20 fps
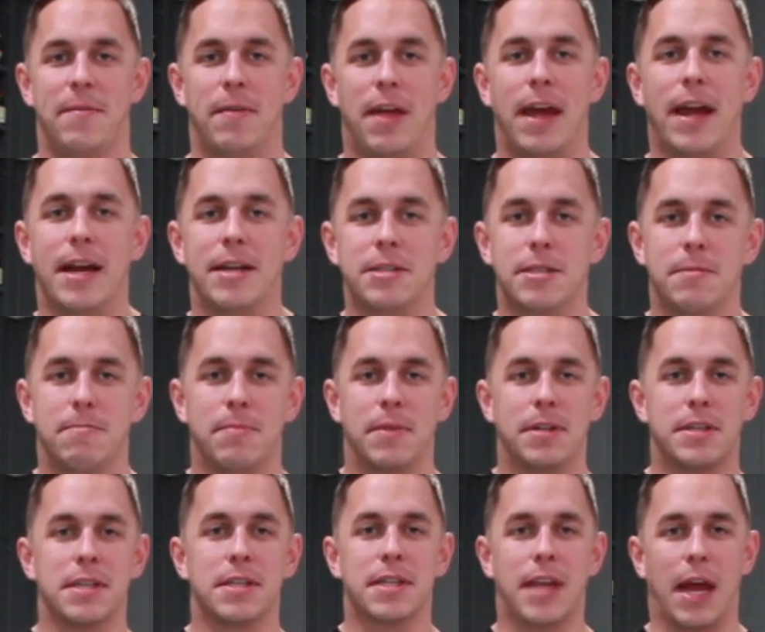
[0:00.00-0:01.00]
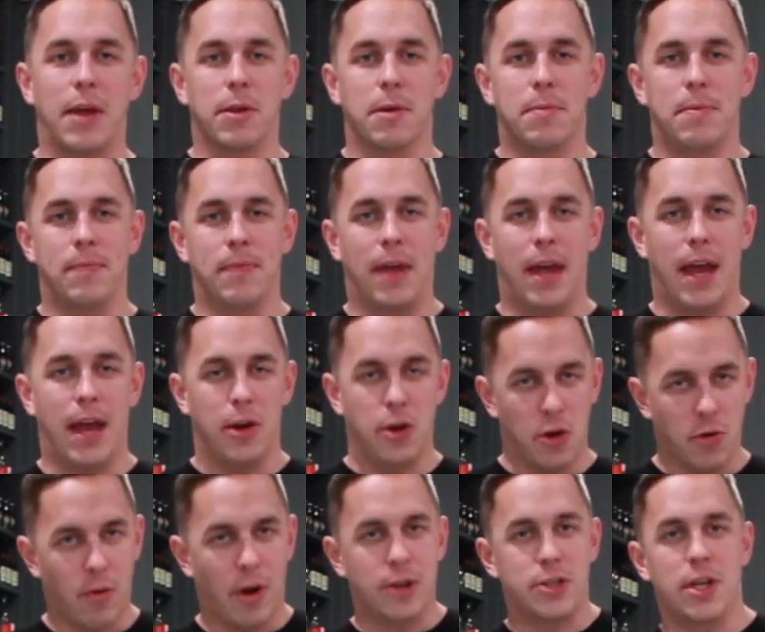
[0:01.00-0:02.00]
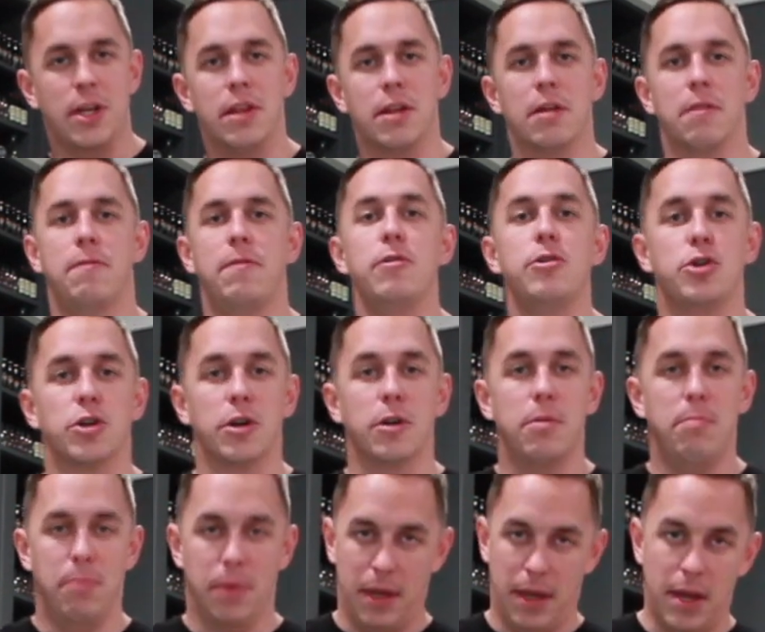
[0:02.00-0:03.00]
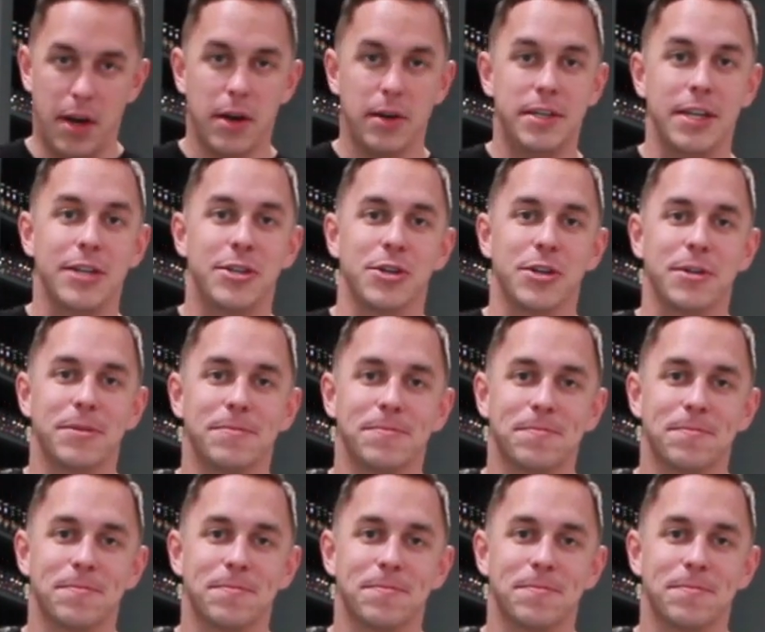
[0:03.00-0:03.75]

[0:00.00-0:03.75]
Hey guys, this is Caleb, and you're watching The Future Millionaire Teacher.